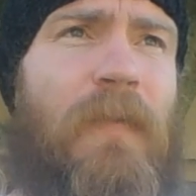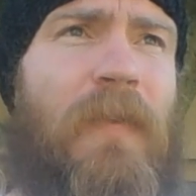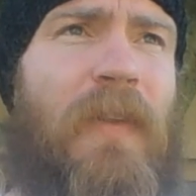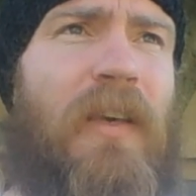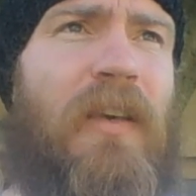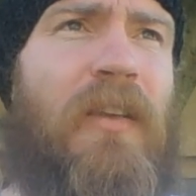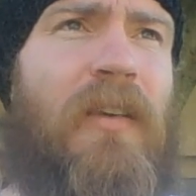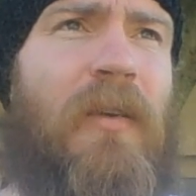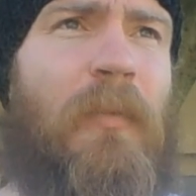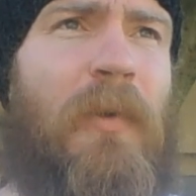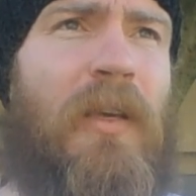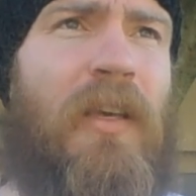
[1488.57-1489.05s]

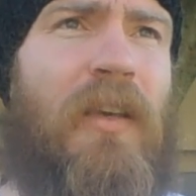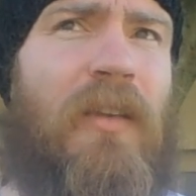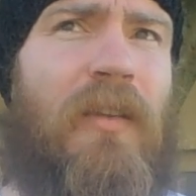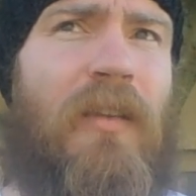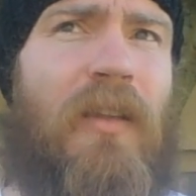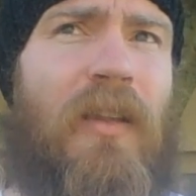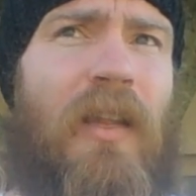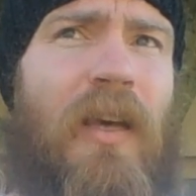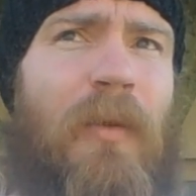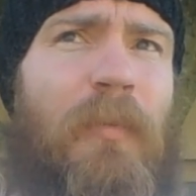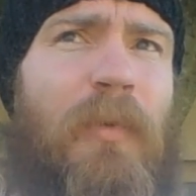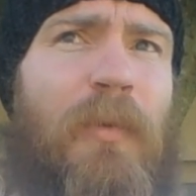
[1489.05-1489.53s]
And a
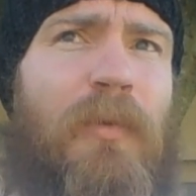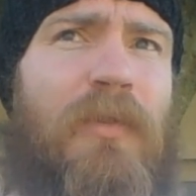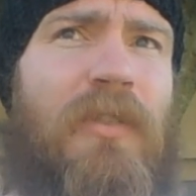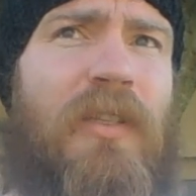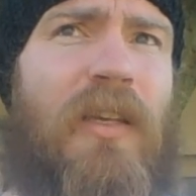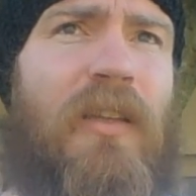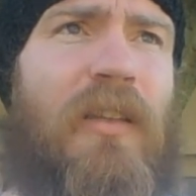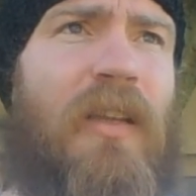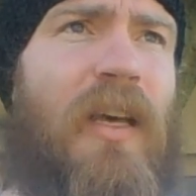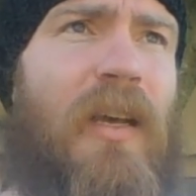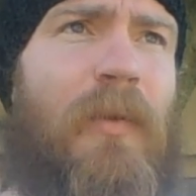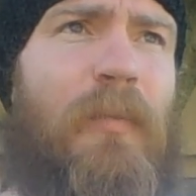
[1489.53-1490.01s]
lot of people say
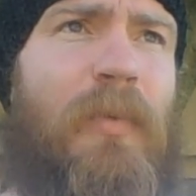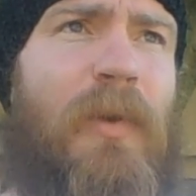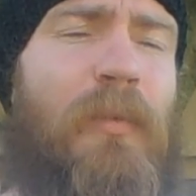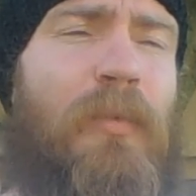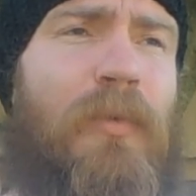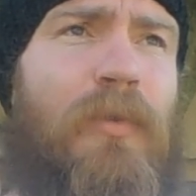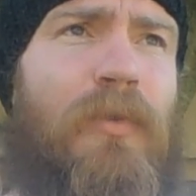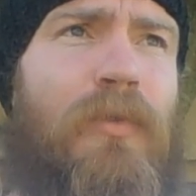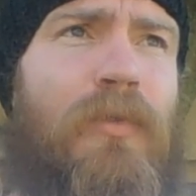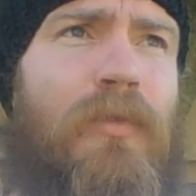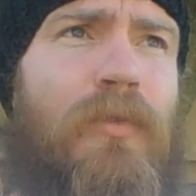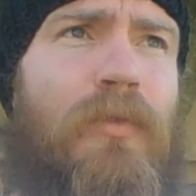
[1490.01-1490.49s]
a lot of
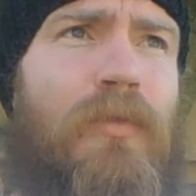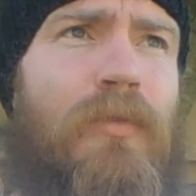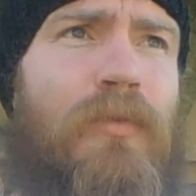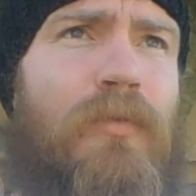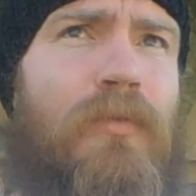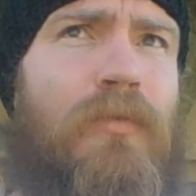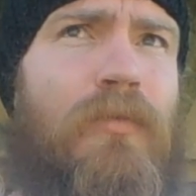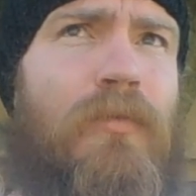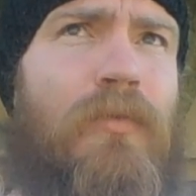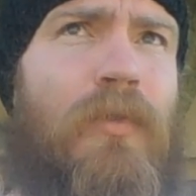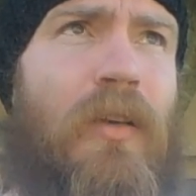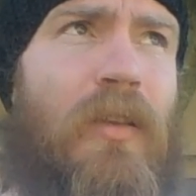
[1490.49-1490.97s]
people
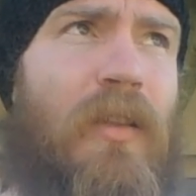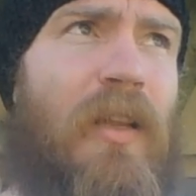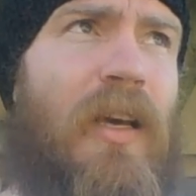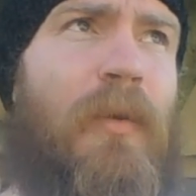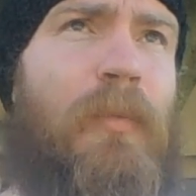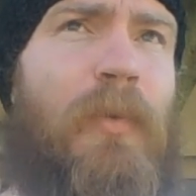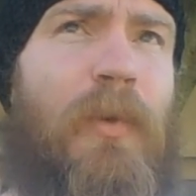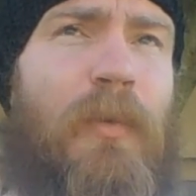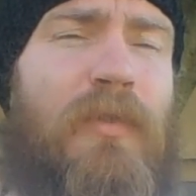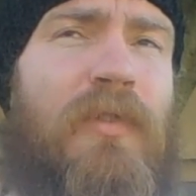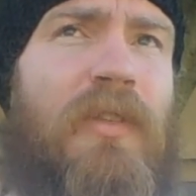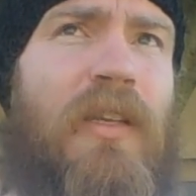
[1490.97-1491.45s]
a lot
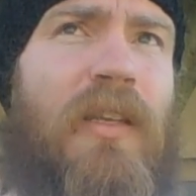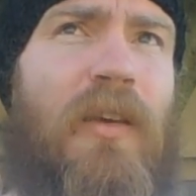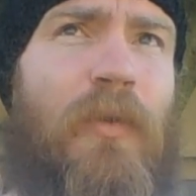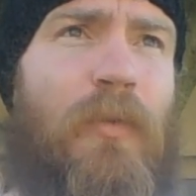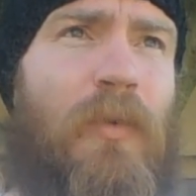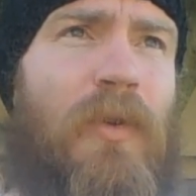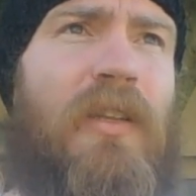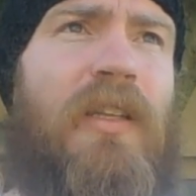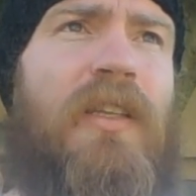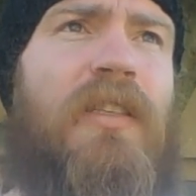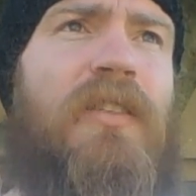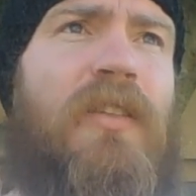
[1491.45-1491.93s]
of people say that
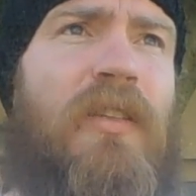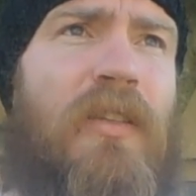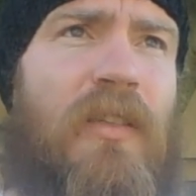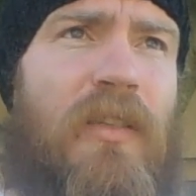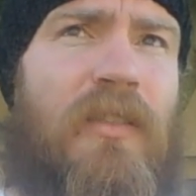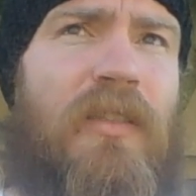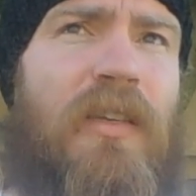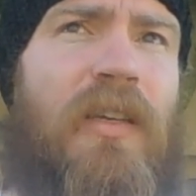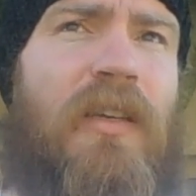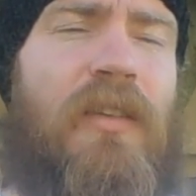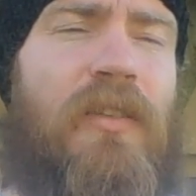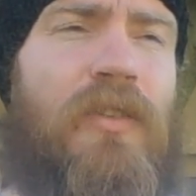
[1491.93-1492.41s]
religion
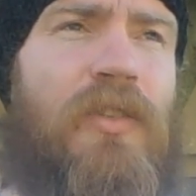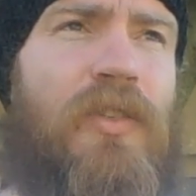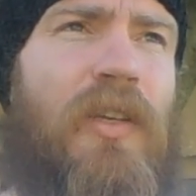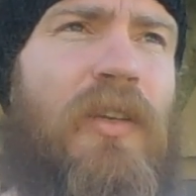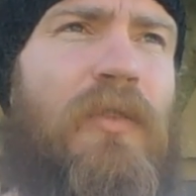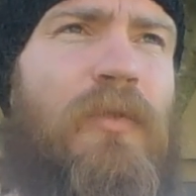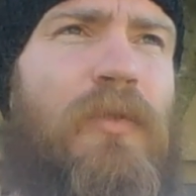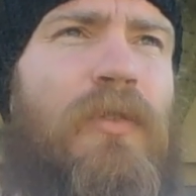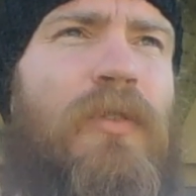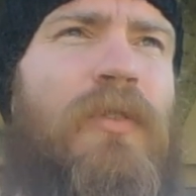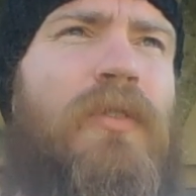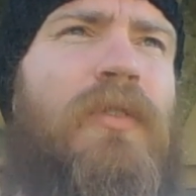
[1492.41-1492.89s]
does that in
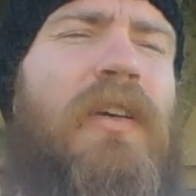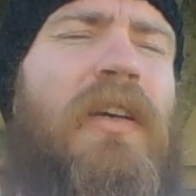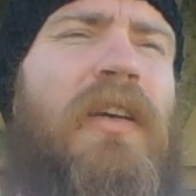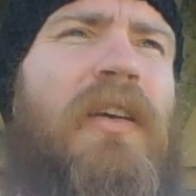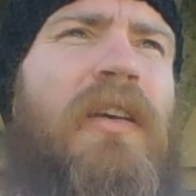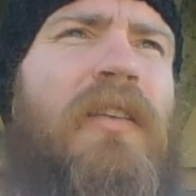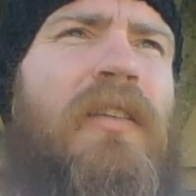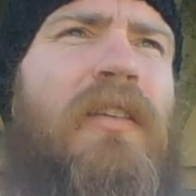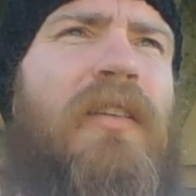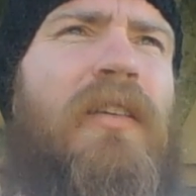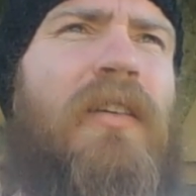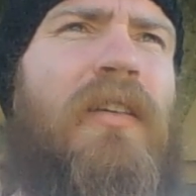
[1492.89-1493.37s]
general,
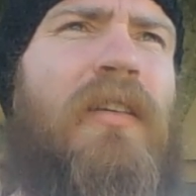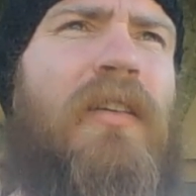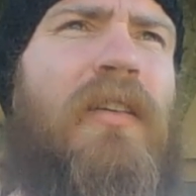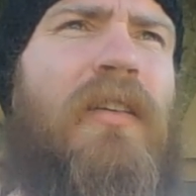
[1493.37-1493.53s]
and